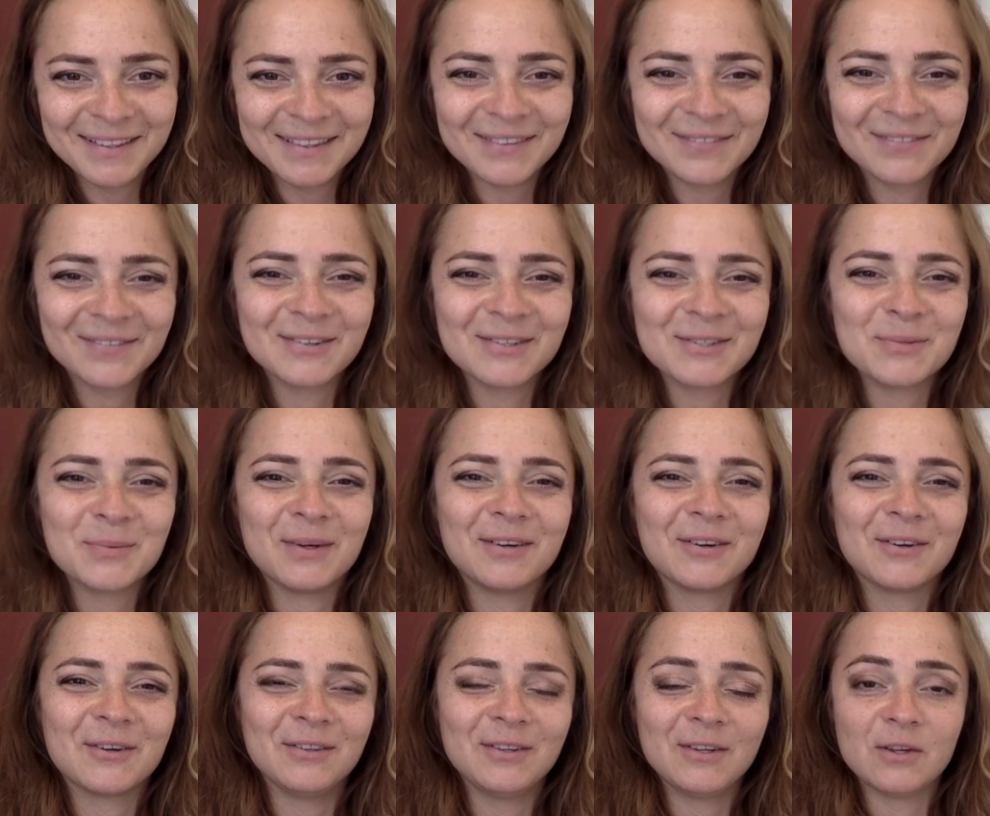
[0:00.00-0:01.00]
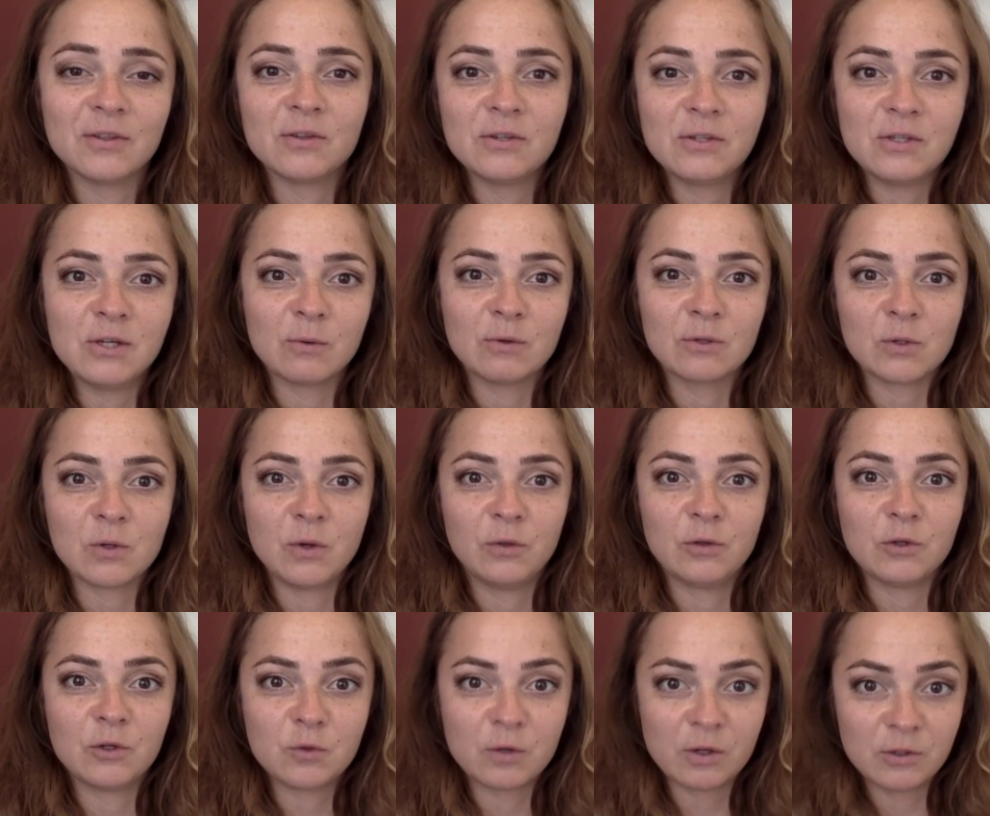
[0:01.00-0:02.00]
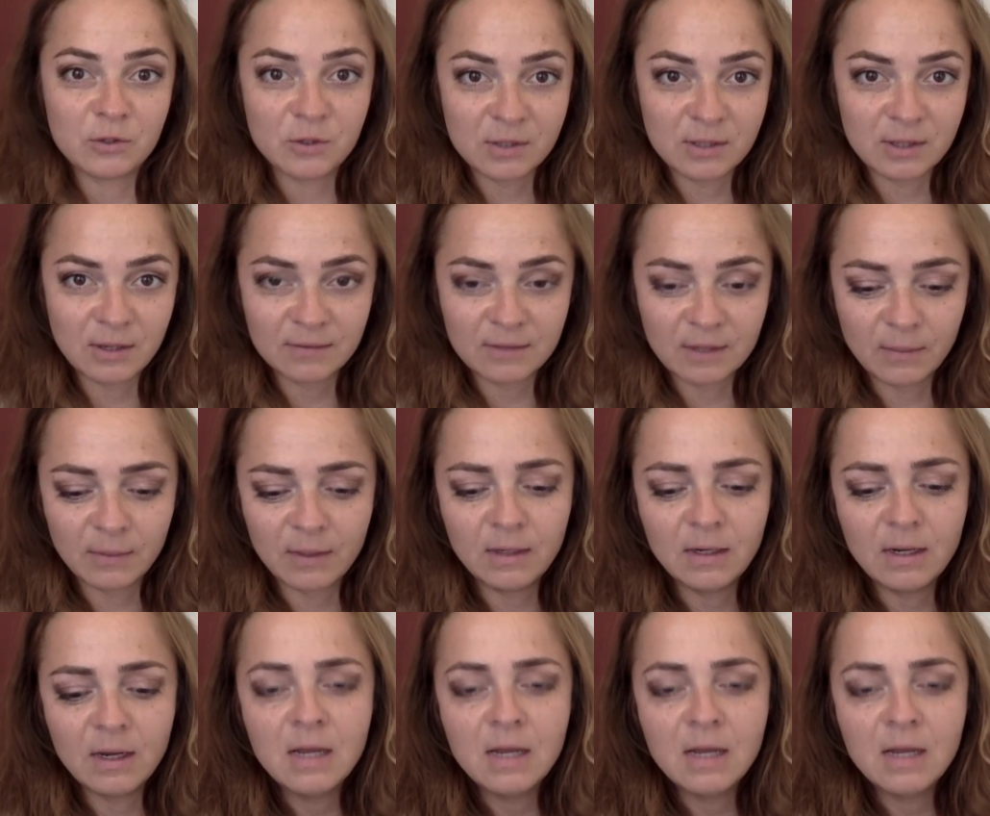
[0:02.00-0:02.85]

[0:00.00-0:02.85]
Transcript: The first one earlier this year was called the Trust Yourself Summit.